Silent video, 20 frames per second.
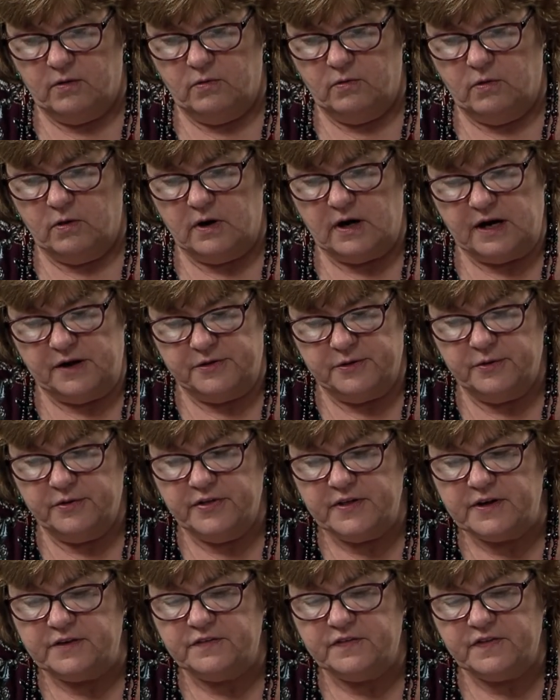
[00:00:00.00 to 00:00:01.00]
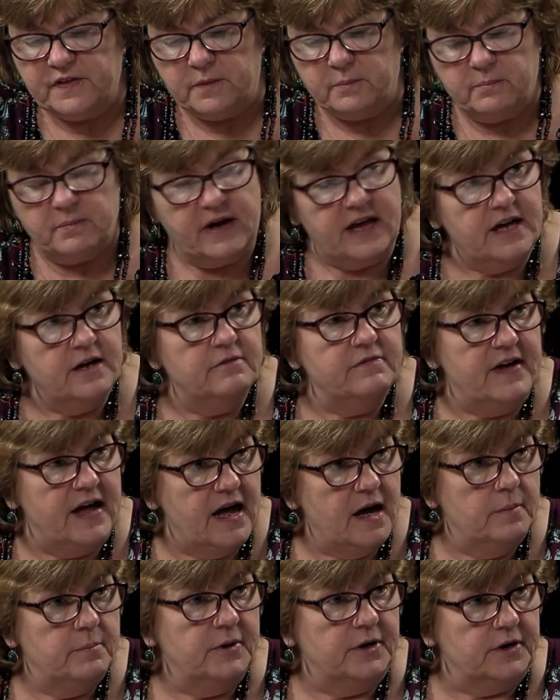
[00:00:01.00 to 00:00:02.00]
or other things that may have
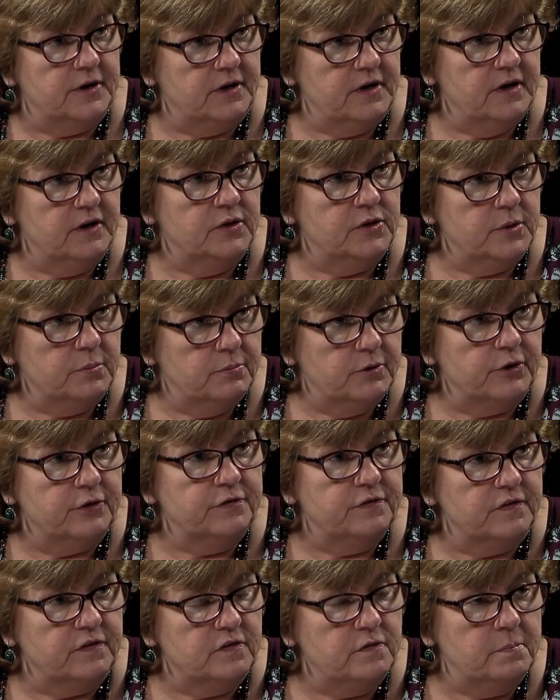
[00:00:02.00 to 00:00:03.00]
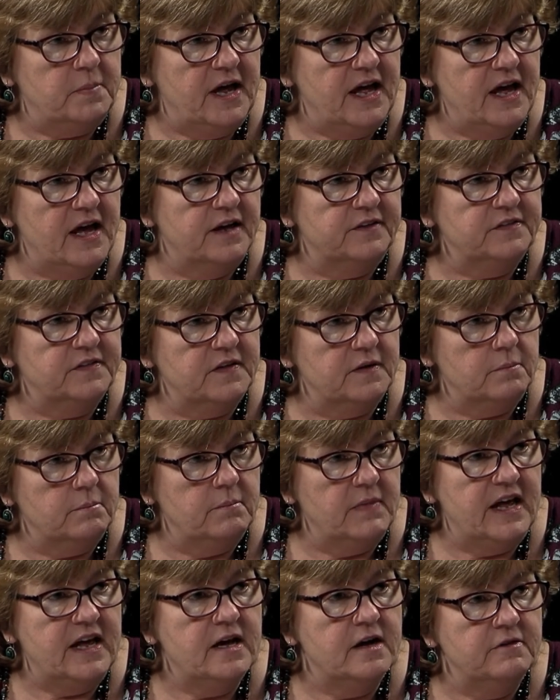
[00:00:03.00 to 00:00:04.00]
happened in the person's past that
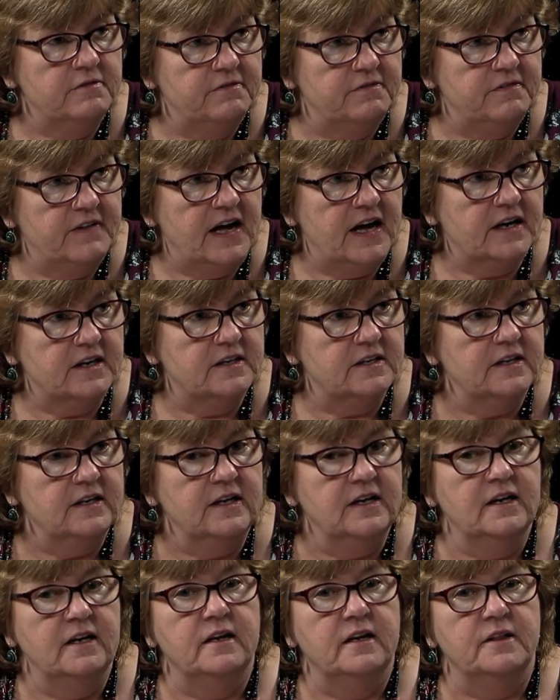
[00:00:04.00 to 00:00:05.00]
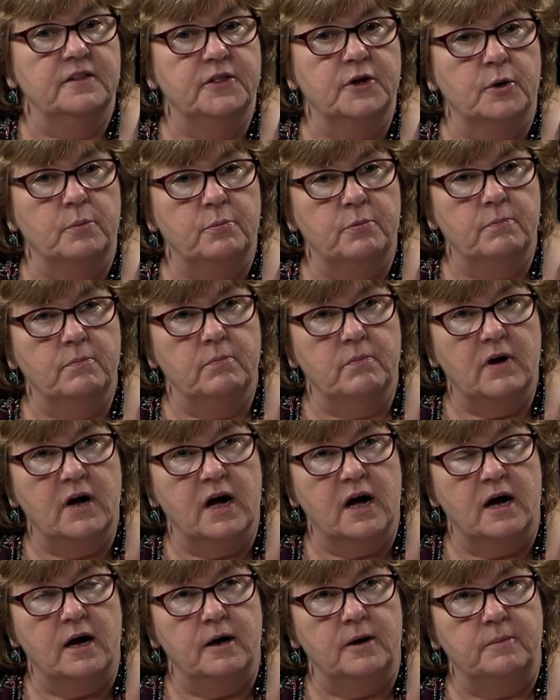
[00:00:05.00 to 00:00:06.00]
may affect their,
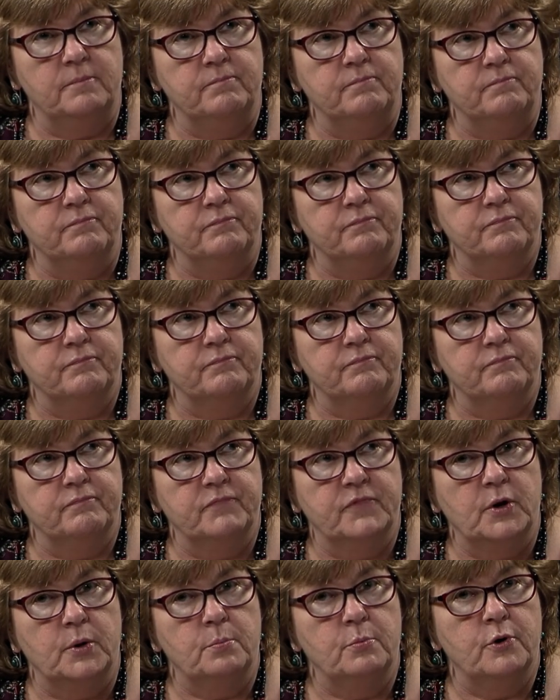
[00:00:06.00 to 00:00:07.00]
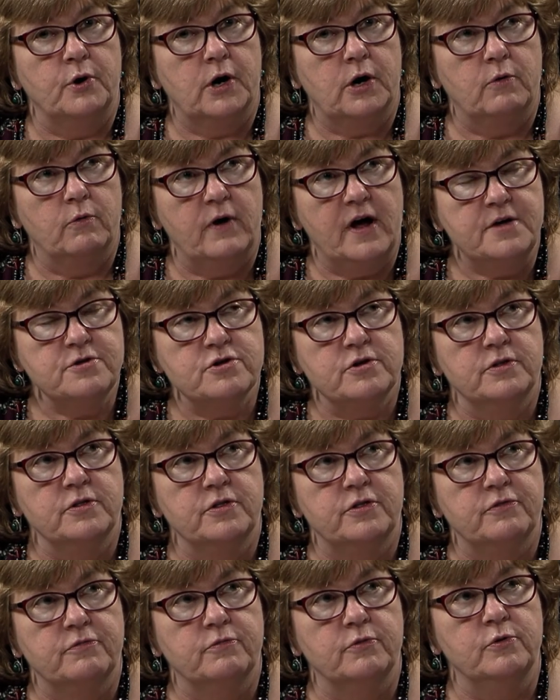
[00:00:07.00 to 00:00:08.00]
um, their
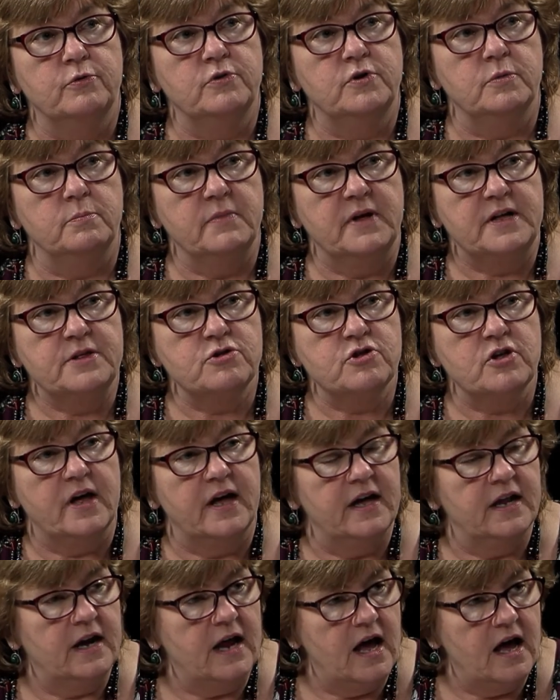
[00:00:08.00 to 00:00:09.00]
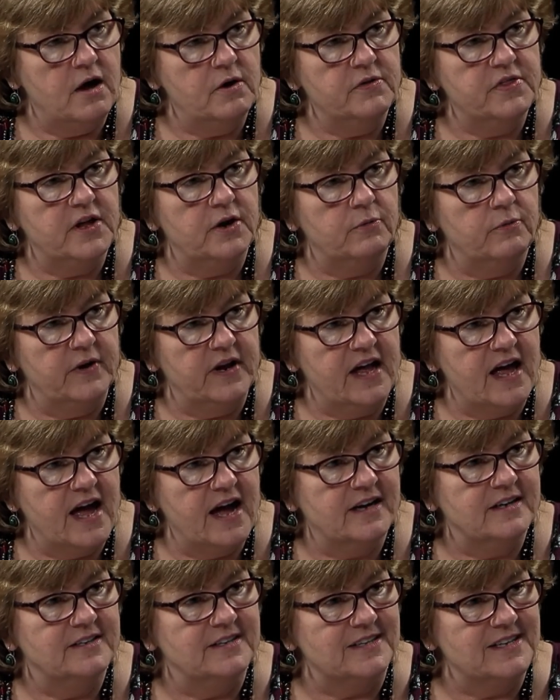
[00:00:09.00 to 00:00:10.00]
progression through dementia and how they
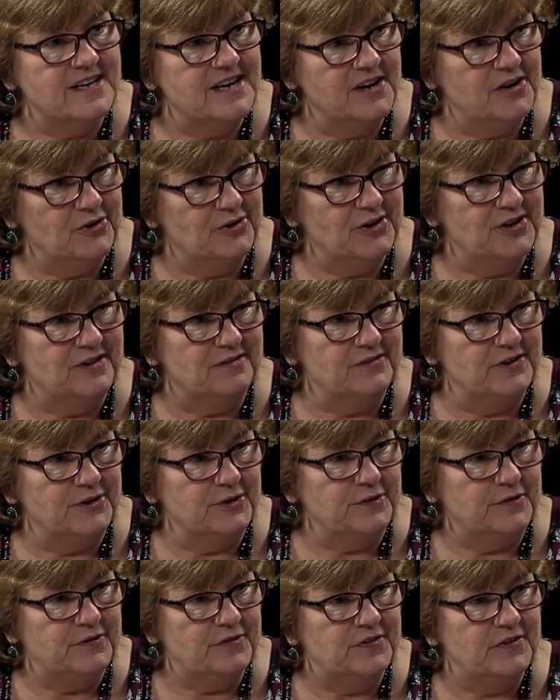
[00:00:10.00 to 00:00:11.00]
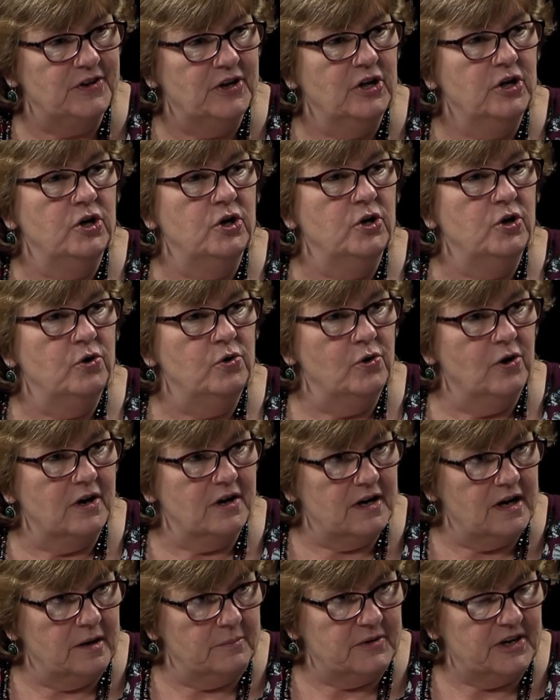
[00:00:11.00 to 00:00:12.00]
react to caregivers who are
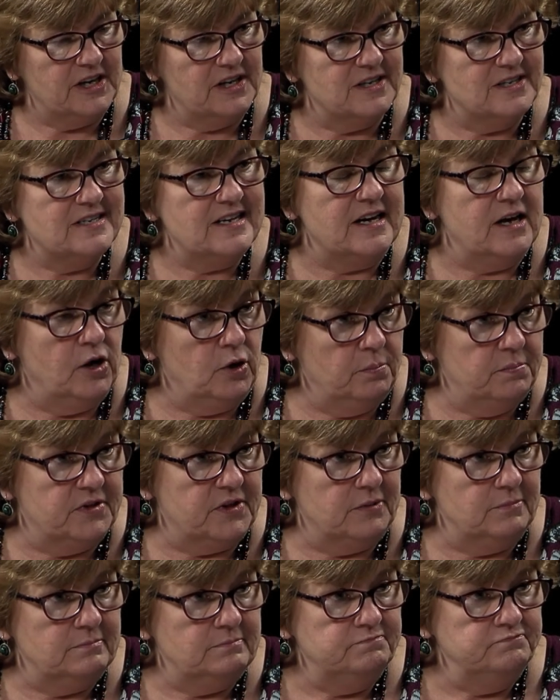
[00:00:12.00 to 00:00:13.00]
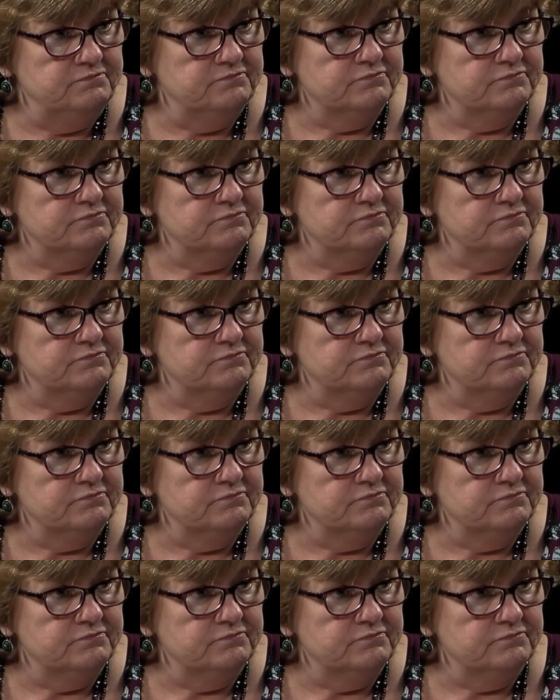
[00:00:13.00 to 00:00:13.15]
coming in to help them.